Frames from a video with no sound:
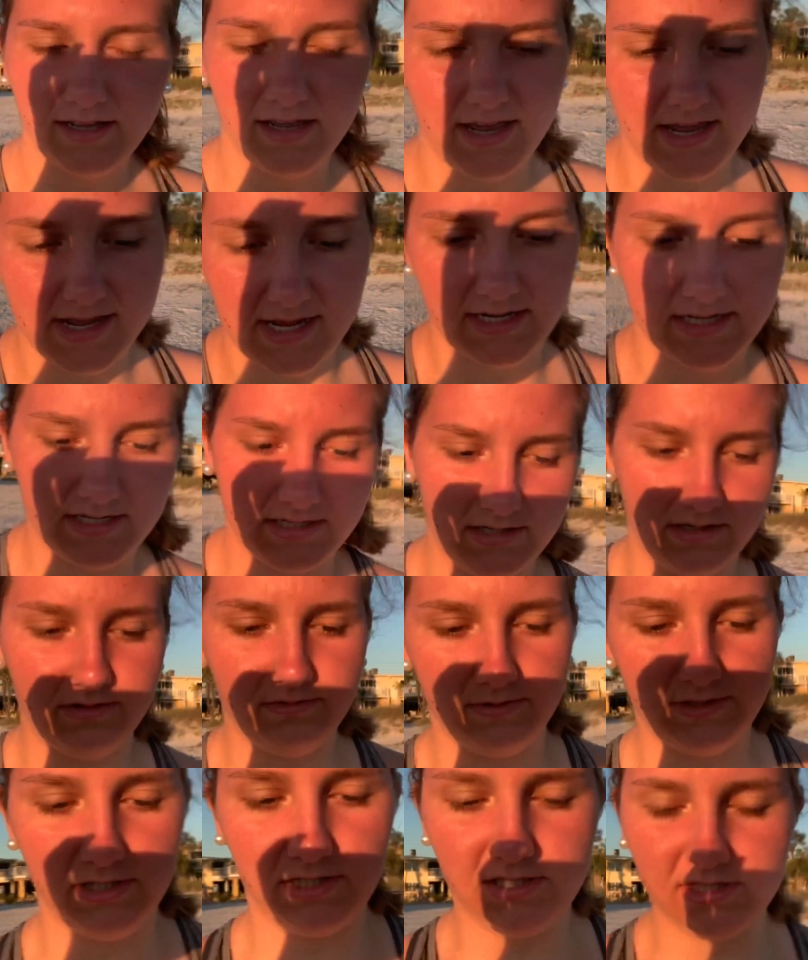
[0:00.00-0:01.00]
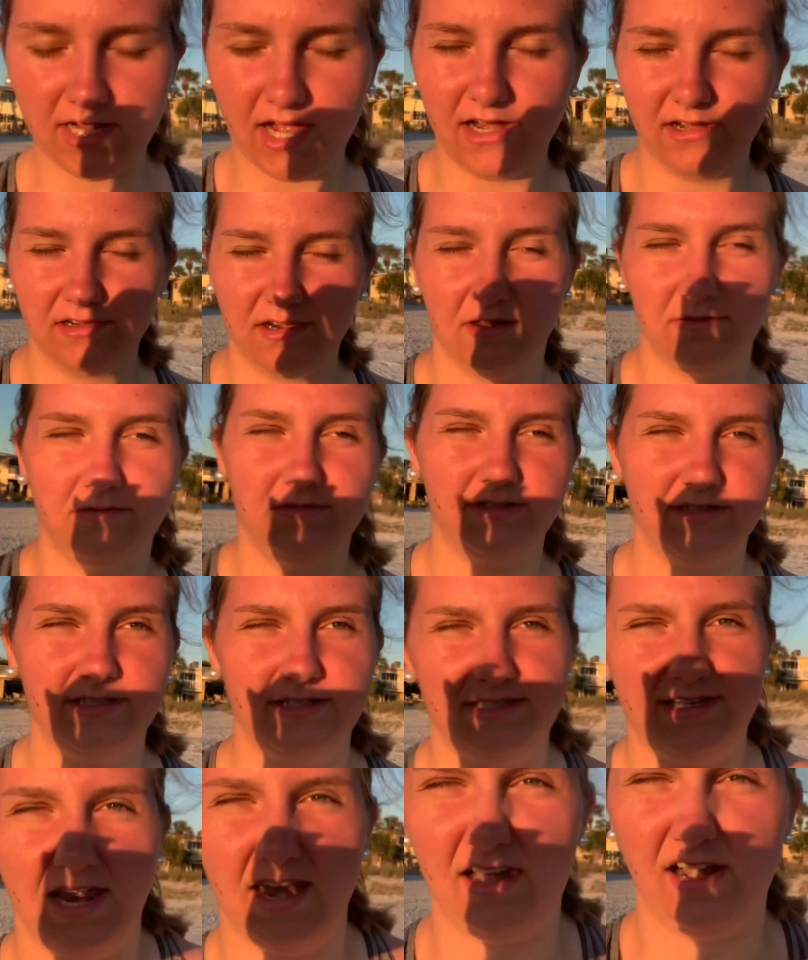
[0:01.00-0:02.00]
And we just got done with
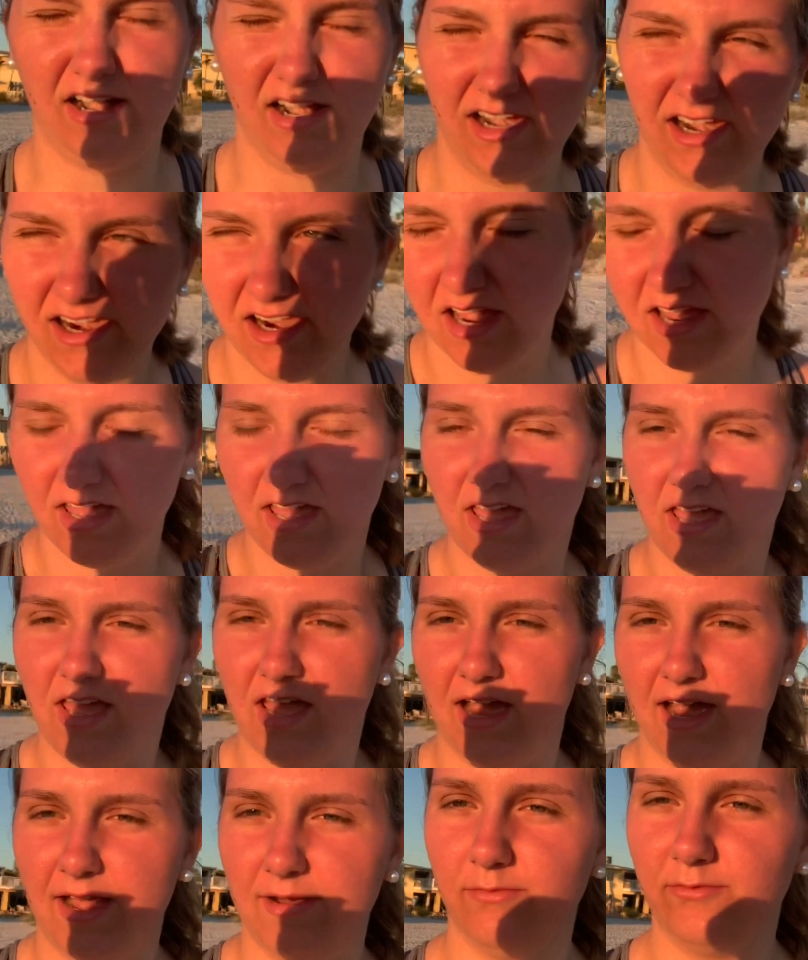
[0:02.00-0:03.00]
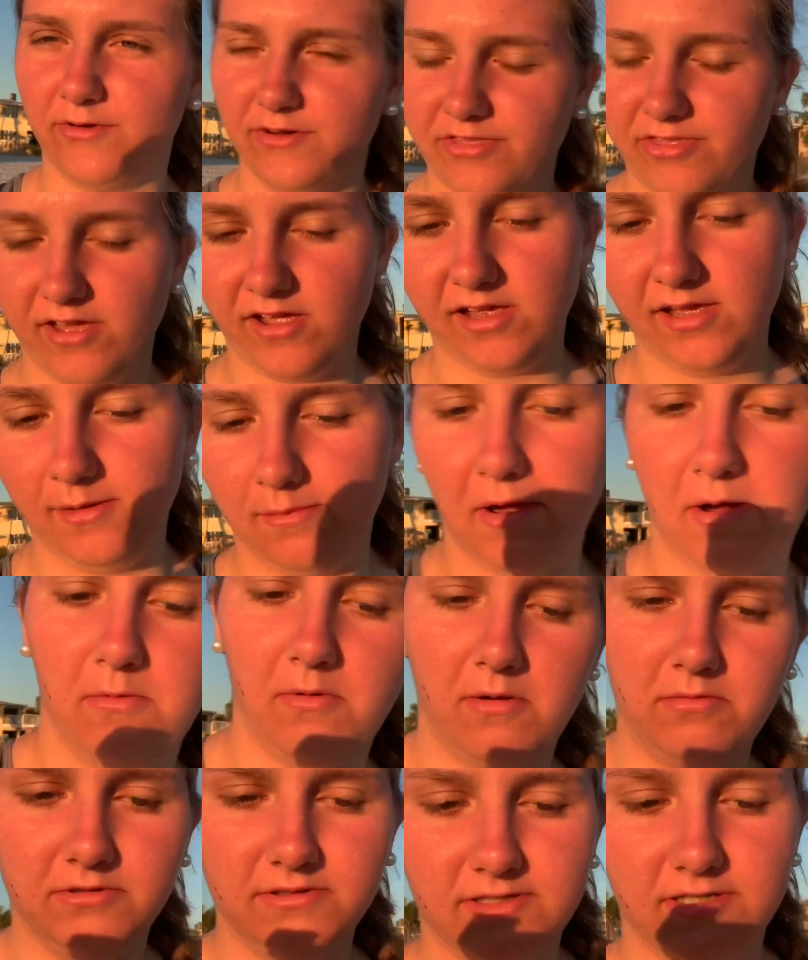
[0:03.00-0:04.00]
dinner. And we're thinking about
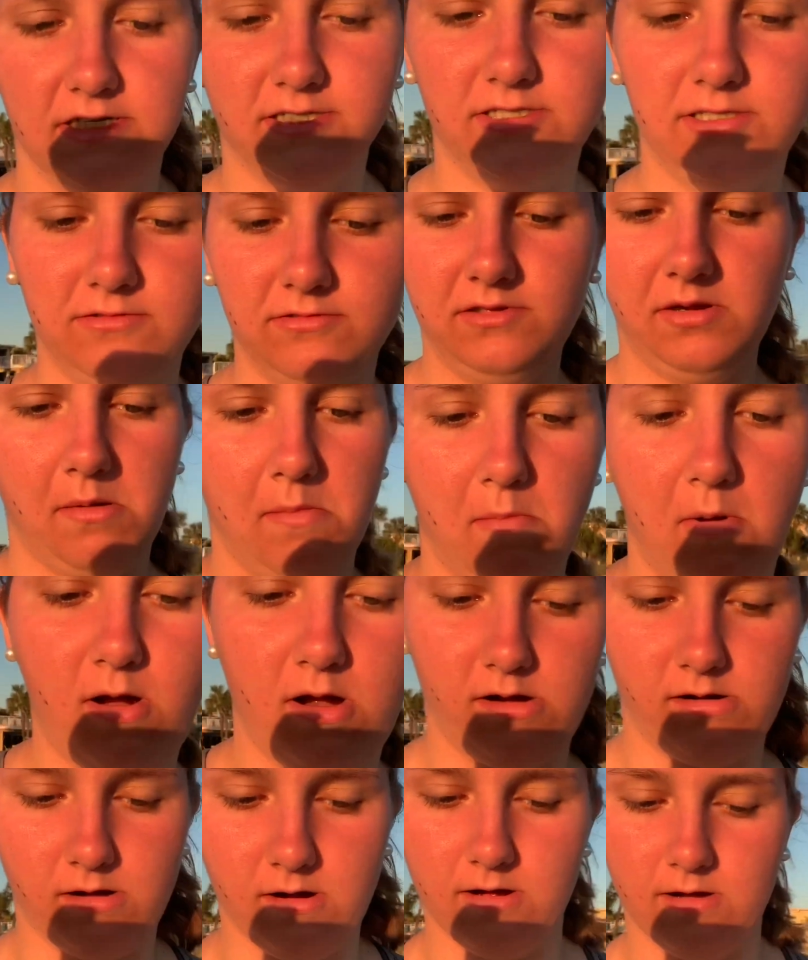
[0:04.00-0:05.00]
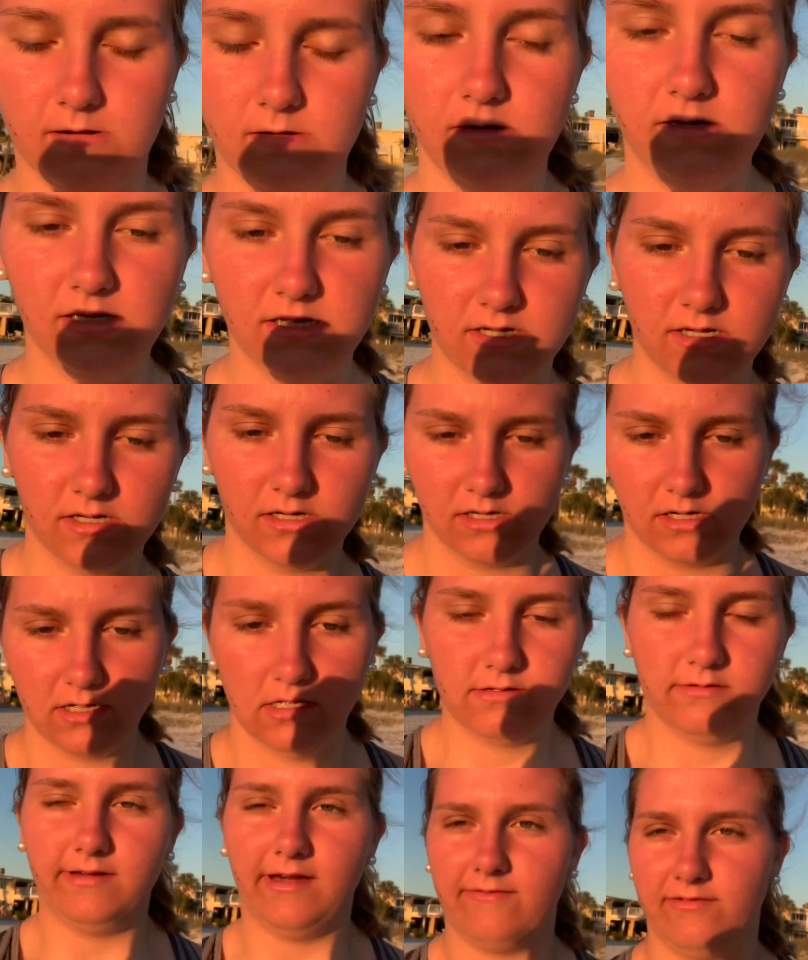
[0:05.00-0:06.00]
what we're gonna do tomorrow.
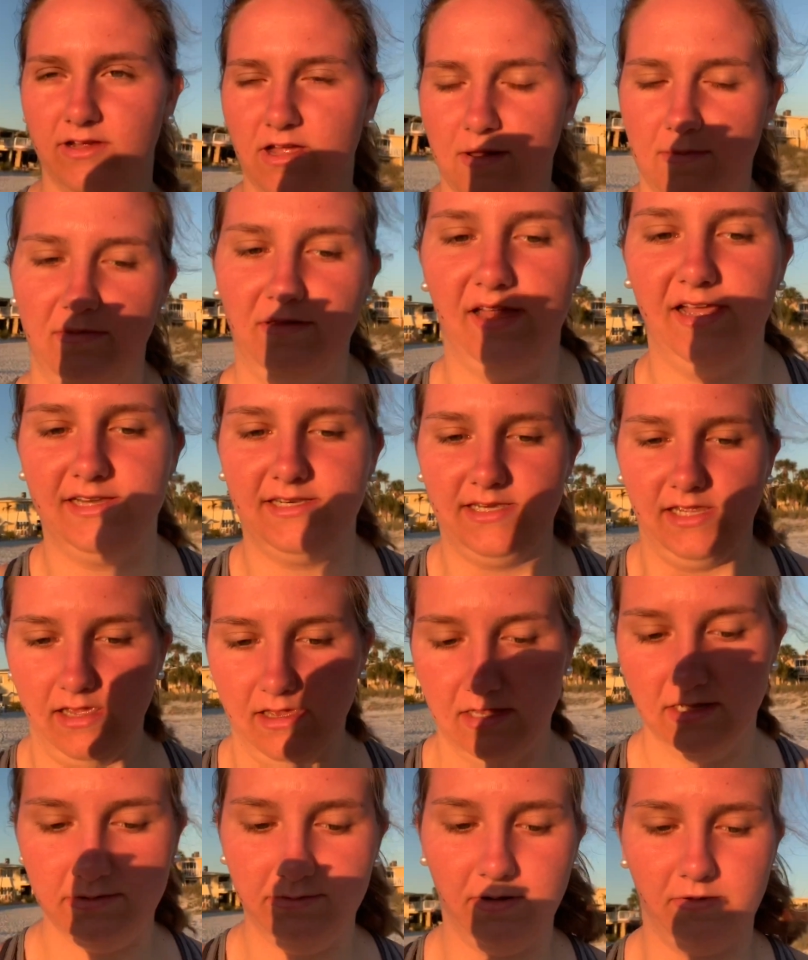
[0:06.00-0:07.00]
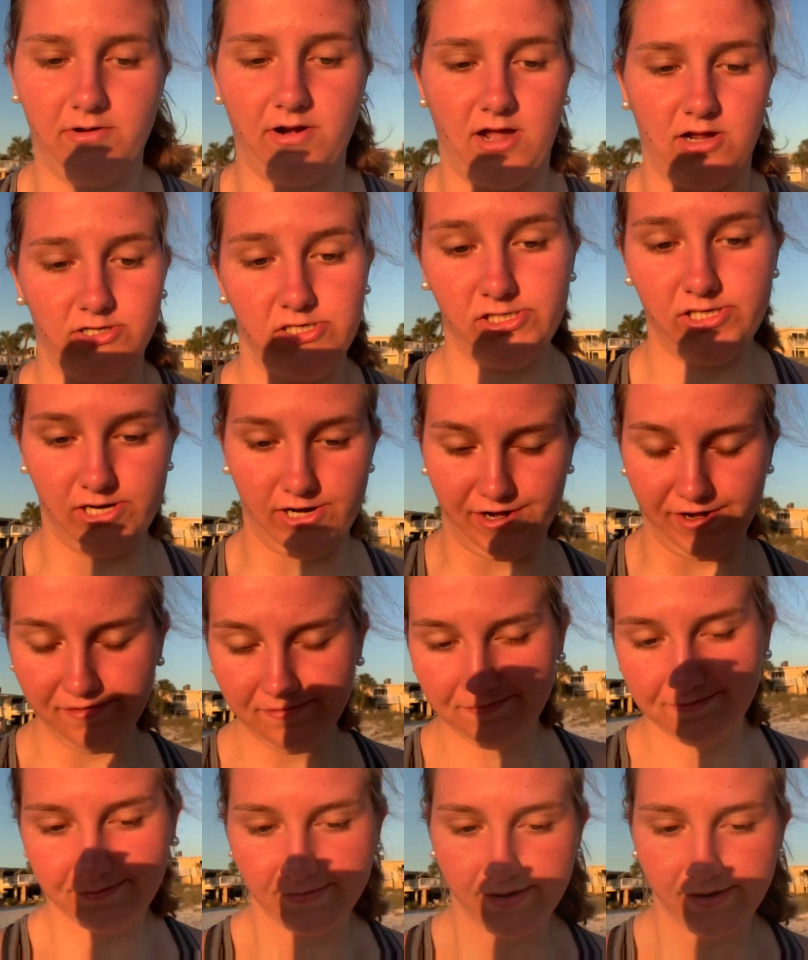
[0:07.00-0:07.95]
We have a couple ideas, but we're not sure.